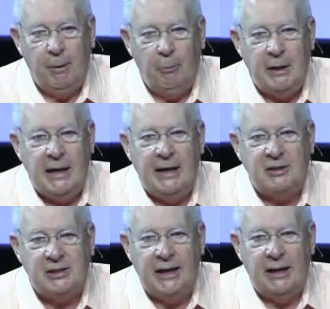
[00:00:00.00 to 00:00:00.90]
But we need
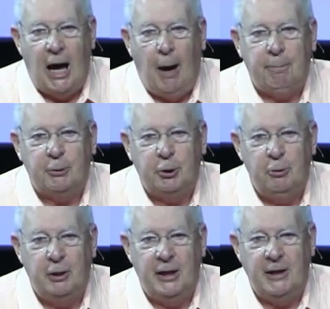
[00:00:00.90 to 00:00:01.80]
to see it
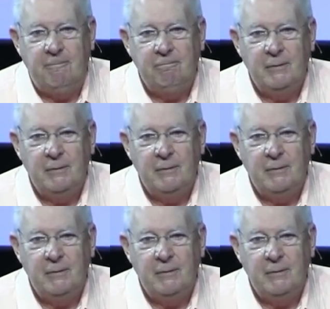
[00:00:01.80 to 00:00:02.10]
opportunity.